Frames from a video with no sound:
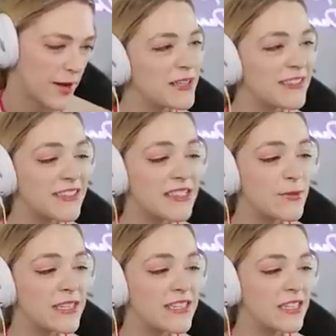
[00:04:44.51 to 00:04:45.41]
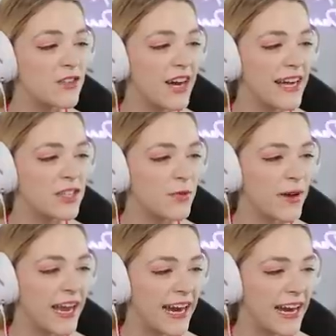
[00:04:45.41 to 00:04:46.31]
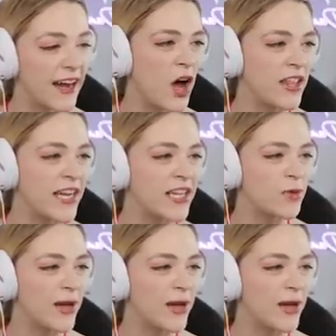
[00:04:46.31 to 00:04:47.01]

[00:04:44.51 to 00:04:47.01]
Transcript: But since we did graduate college,